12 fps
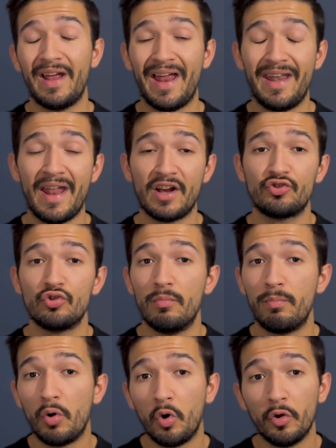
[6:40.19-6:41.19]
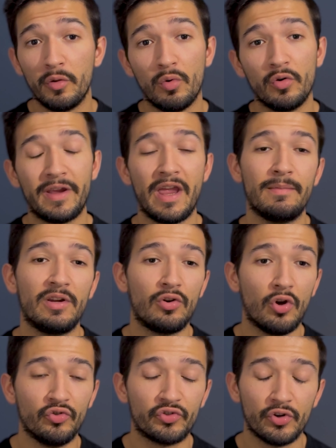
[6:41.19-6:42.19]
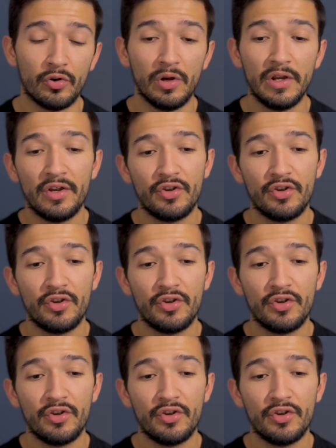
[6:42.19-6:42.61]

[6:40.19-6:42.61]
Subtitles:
an actual portable gaming console,